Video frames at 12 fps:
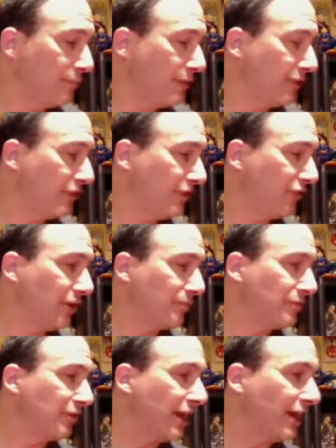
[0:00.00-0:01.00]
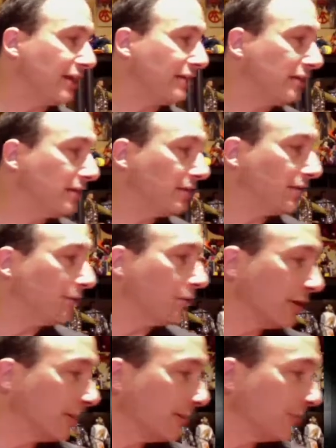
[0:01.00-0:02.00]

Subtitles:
Pick these up today. One I'm